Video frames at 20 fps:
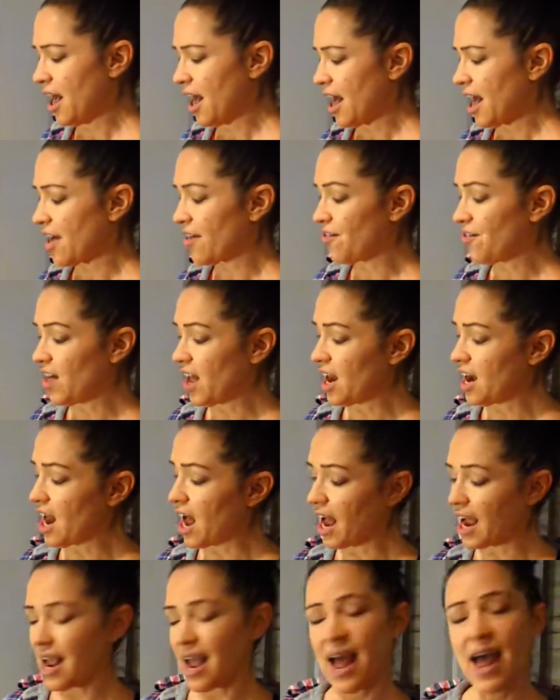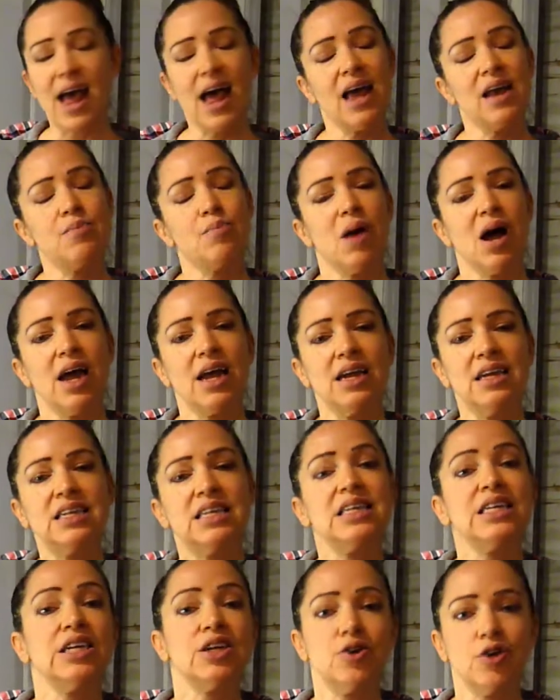and then I add my
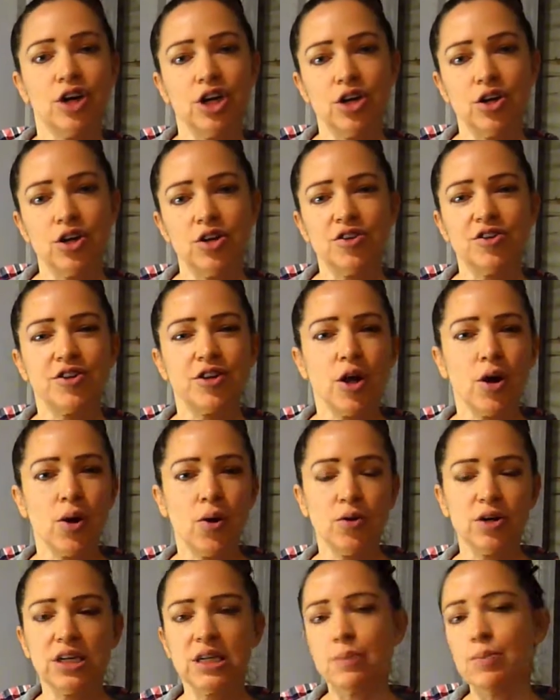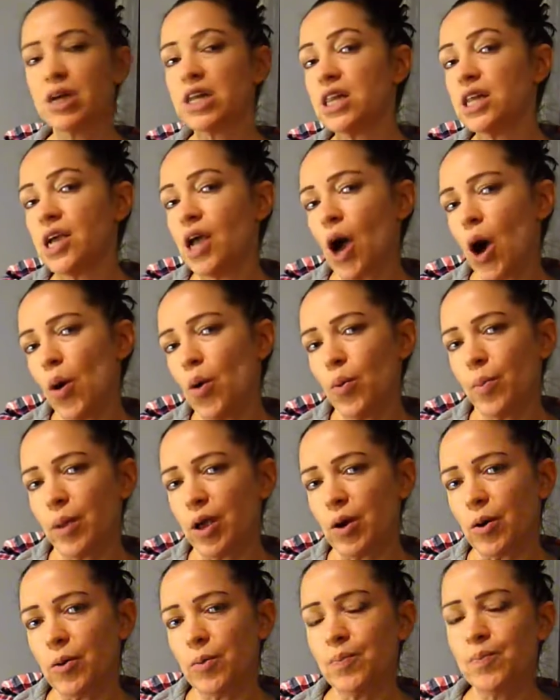cereal, so typically
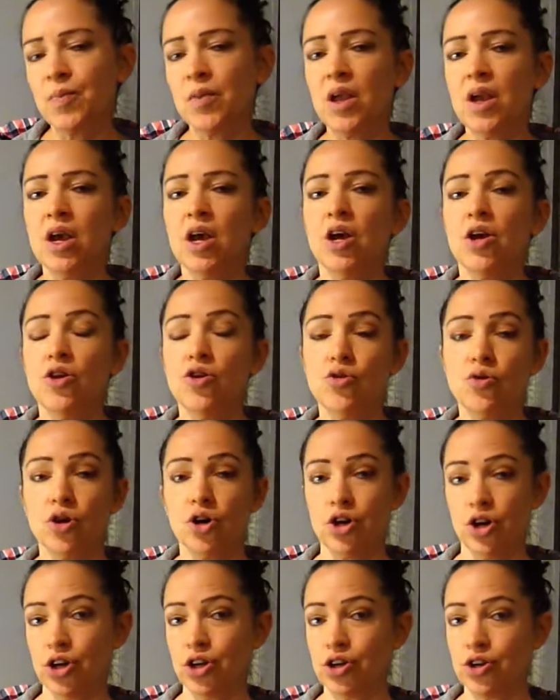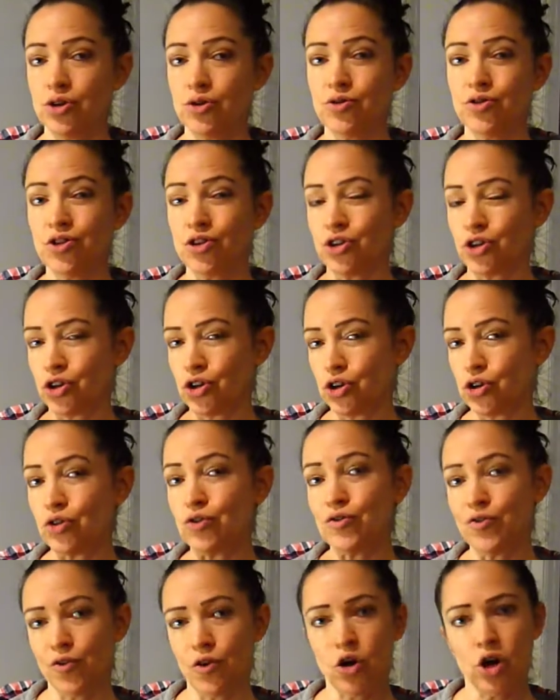oatmeal. You could use 2
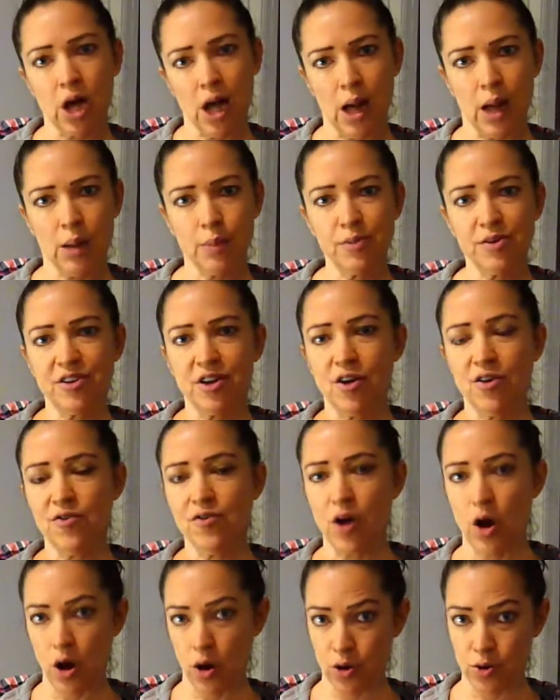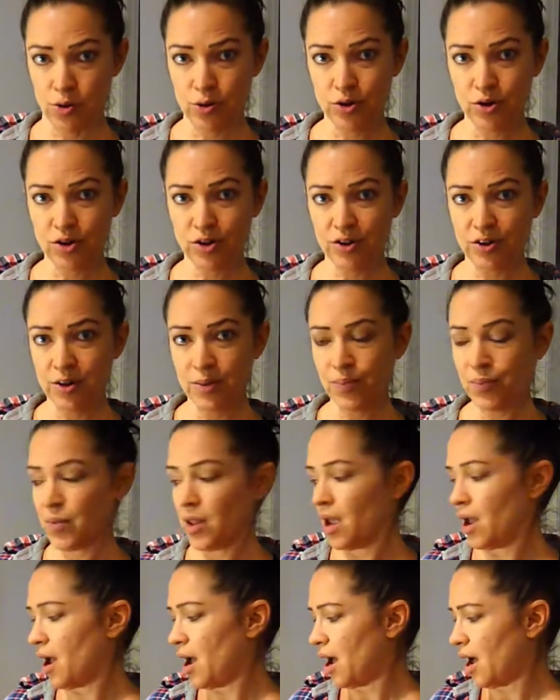full cups of oats.
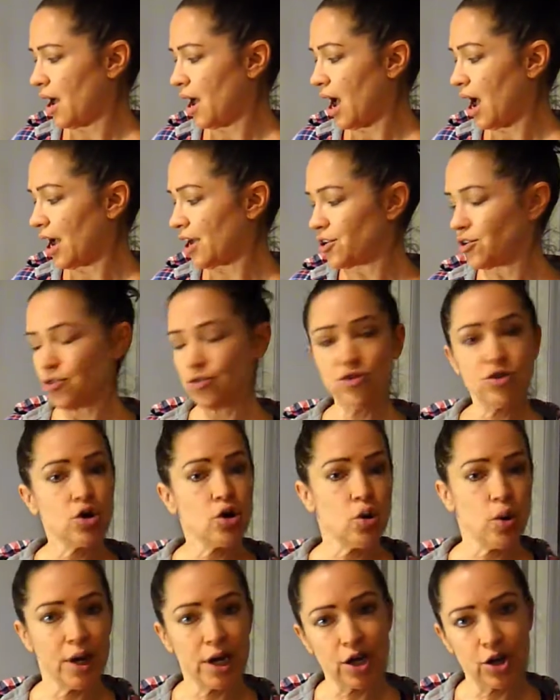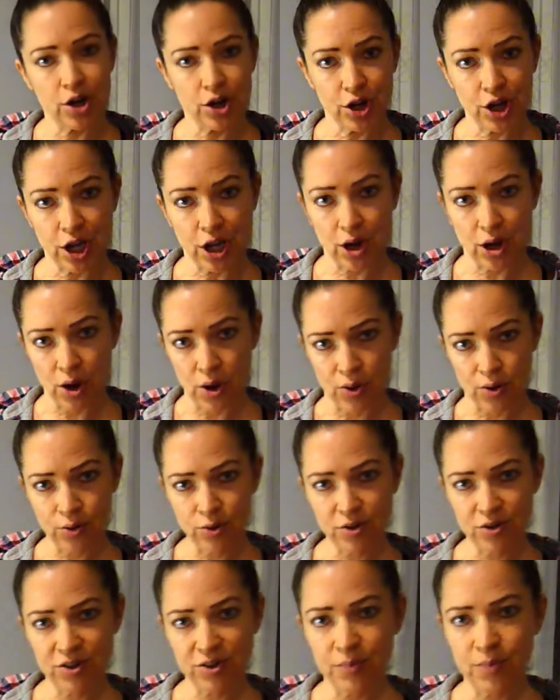I use quick cooking
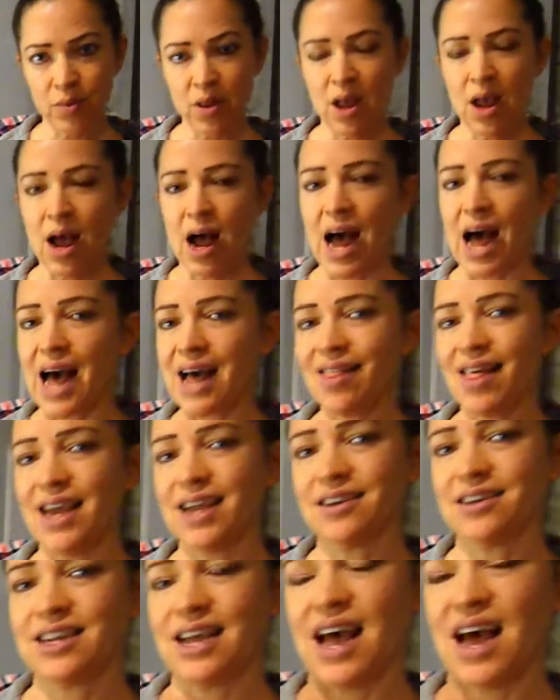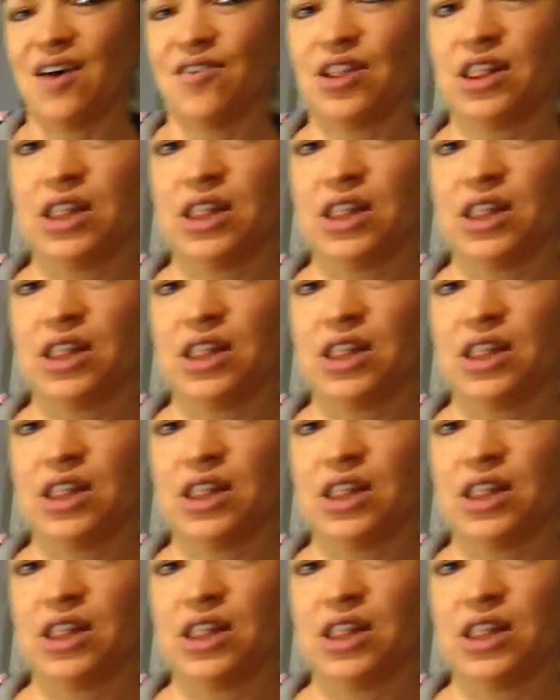oats. I like to have a